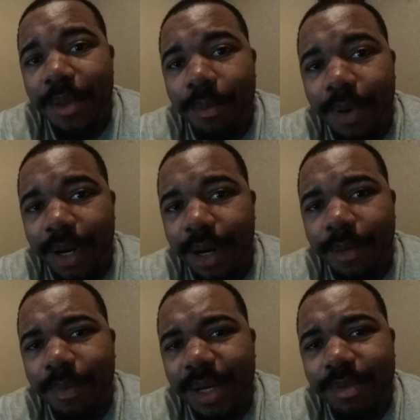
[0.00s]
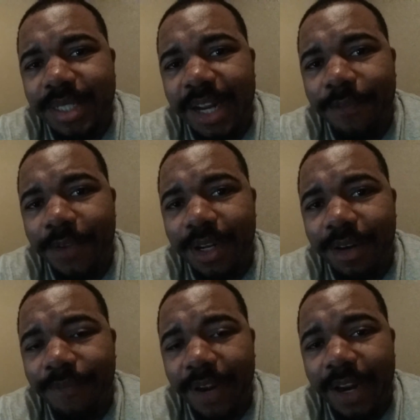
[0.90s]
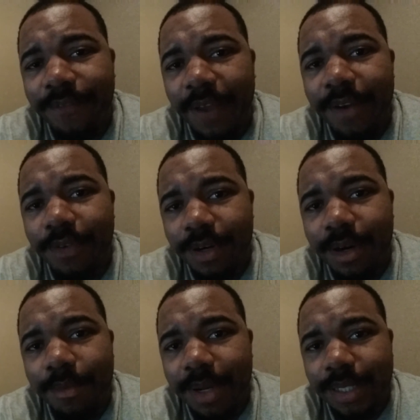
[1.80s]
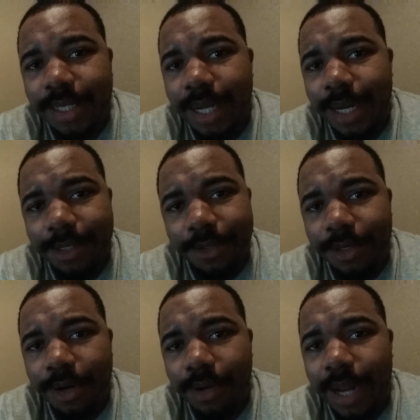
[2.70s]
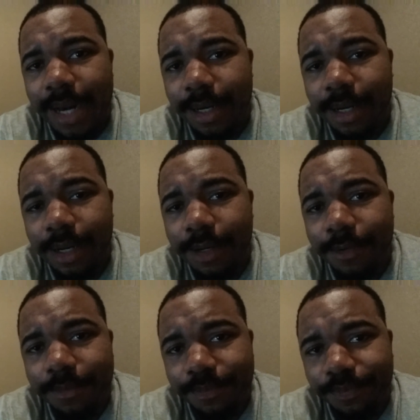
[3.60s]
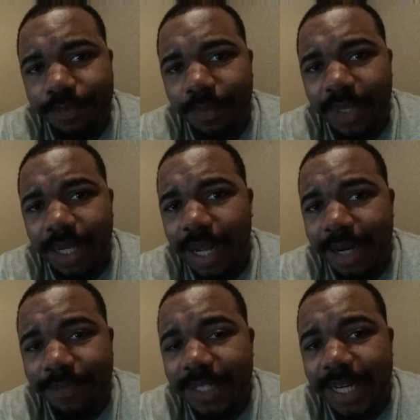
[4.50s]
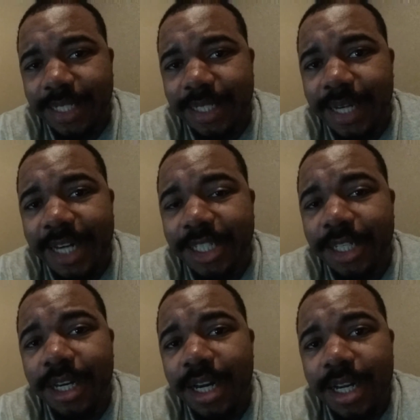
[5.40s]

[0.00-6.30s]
but he was definitely a fan favorite amongst a lot of Texans nation.